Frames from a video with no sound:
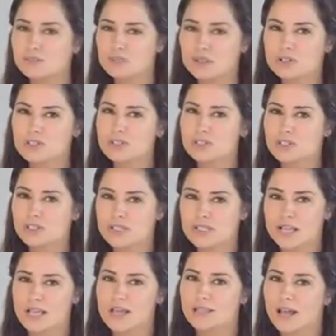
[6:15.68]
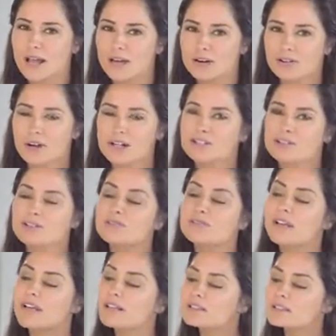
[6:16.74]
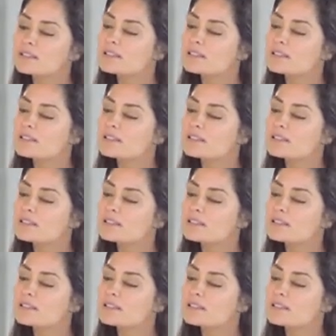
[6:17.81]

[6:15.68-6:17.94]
motion, just like that, across your face.